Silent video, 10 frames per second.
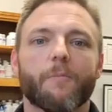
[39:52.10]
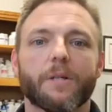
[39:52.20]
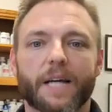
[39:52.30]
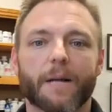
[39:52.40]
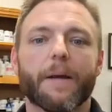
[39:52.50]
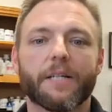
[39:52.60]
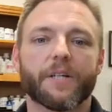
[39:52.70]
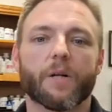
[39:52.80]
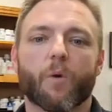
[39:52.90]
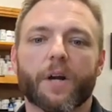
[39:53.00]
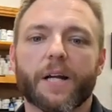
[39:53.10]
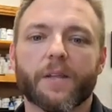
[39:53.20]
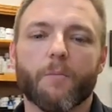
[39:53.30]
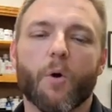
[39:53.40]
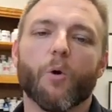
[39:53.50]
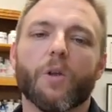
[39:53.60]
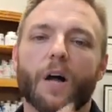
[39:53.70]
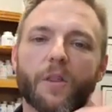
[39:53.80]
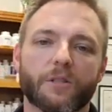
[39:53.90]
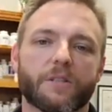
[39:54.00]
But you got to make sure you're working on the mold,
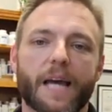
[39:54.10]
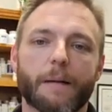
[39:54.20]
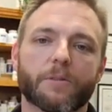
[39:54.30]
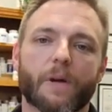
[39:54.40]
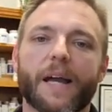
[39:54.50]
all those steps,